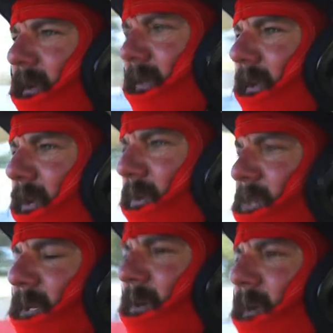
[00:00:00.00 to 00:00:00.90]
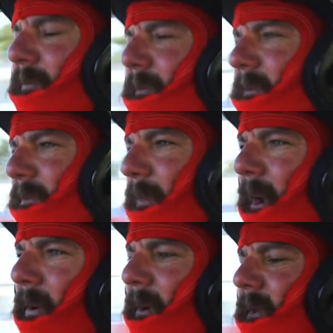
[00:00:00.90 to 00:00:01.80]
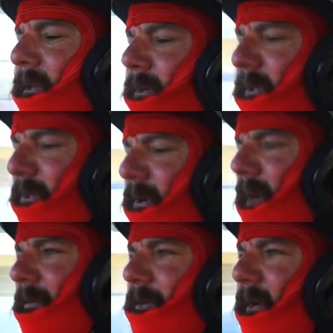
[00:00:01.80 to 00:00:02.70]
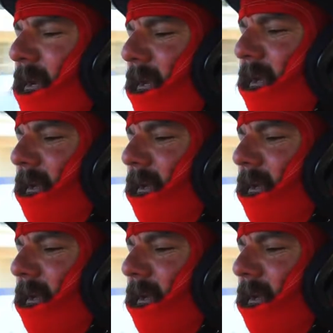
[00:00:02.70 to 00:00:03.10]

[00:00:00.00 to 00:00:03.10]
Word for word: They lose a lot of power through the drive drivetrain.